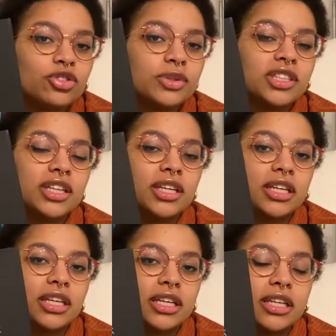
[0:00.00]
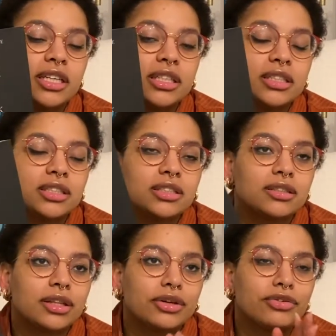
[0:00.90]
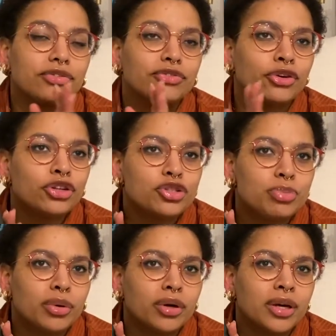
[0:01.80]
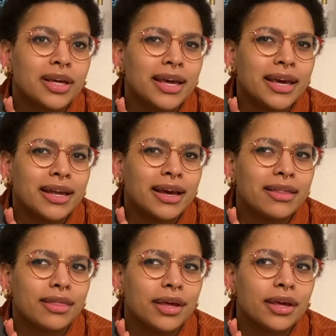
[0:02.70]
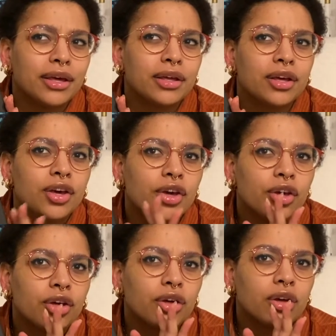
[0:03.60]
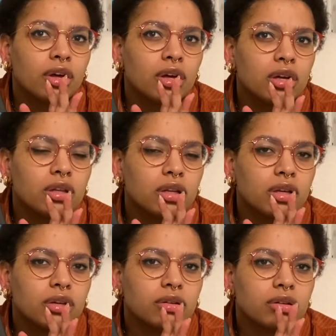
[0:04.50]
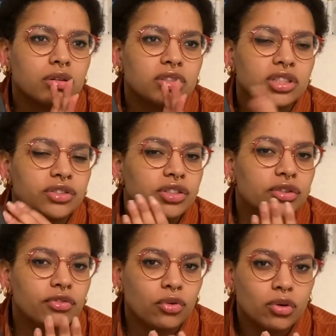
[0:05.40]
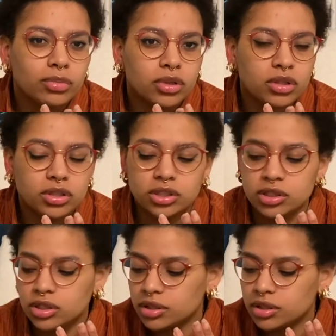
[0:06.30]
which is the first book in, I think, like a series of four books.